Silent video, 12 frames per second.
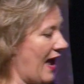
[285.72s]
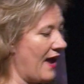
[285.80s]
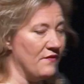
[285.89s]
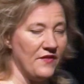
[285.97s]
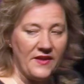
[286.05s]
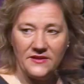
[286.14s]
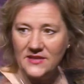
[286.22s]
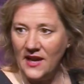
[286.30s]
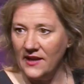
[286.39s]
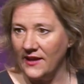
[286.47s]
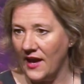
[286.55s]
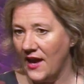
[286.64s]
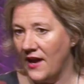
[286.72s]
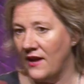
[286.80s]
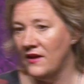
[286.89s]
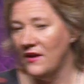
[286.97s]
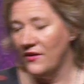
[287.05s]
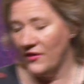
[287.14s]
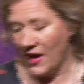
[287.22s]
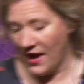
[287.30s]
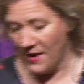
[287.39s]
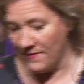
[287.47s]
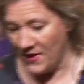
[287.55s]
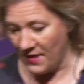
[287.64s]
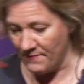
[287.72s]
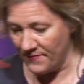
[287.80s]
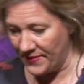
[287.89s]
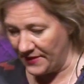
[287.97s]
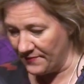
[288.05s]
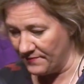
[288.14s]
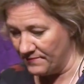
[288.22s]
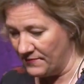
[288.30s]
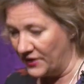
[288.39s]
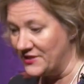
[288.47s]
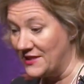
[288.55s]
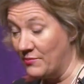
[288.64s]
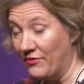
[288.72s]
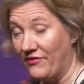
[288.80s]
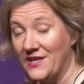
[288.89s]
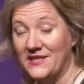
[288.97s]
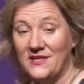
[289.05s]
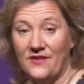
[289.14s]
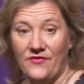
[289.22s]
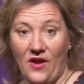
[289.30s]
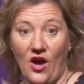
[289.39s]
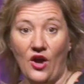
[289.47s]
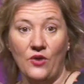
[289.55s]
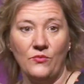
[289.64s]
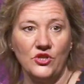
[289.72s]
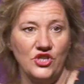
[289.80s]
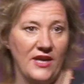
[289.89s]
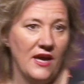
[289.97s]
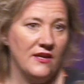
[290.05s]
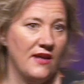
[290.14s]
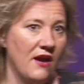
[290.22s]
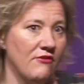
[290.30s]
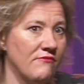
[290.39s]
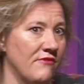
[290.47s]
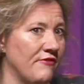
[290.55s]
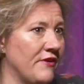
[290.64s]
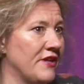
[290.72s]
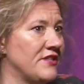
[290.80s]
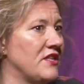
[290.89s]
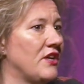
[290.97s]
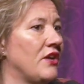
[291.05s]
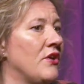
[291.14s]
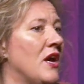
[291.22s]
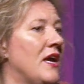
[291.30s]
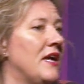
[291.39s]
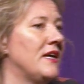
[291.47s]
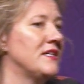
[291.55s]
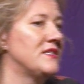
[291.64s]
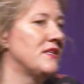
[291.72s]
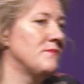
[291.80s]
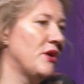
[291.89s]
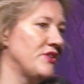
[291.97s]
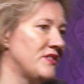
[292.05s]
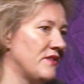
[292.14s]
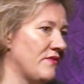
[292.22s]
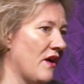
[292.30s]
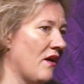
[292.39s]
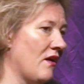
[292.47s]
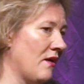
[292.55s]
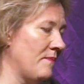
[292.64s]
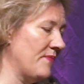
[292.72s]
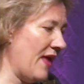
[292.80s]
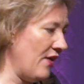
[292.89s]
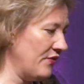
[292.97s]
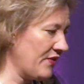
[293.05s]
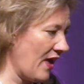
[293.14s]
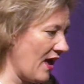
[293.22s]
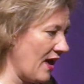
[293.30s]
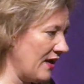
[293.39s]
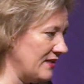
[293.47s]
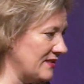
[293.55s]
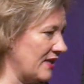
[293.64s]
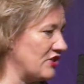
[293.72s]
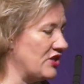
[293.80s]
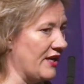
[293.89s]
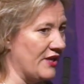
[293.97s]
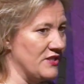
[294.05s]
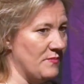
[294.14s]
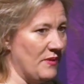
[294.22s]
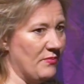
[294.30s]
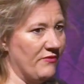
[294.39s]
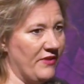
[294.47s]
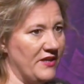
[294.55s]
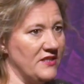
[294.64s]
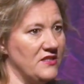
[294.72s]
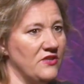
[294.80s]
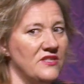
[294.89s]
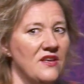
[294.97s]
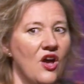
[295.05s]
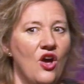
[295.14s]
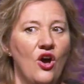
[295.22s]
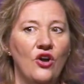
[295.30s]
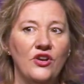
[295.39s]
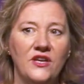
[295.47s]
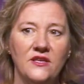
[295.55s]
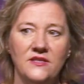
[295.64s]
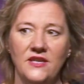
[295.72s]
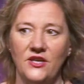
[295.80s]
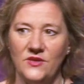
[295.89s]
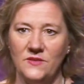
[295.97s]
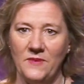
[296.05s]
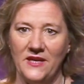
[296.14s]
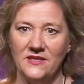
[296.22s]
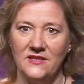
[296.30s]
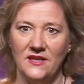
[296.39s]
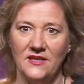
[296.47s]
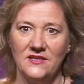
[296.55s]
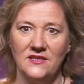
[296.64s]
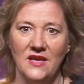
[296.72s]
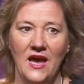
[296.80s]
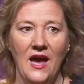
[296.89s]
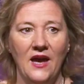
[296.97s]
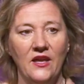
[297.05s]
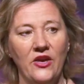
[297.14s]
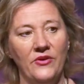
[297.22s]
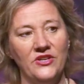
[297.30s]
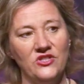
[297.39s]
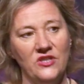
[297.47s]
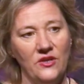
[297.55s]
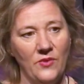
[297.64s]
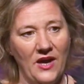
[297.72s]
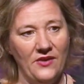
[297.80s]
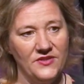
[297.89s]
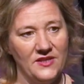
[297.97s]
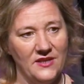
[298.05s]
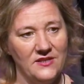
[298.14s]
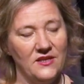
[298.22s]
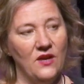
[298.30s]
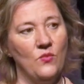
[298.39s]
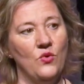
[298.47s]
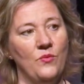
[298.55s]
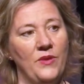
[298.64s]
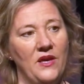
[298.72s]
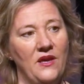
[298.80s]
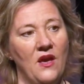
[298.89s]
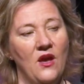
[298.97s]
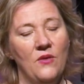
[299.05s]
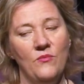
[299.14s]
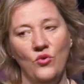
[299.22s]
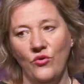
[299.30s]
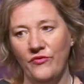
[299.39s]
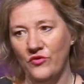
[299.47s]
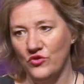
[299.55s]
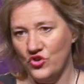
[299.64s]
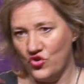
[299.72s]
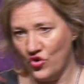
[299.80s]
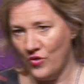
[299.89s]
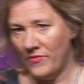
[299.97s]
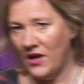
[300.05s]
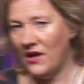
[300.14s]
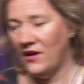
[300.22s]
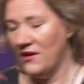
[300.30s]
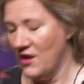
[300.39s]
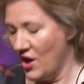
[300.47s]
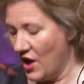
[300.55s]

have that telecare and being mostly provided in the home, which again Karen referred to, is that most of our healthcare is actually going to be provided to us on a continuous basis. And going to a health centre will be more for trauma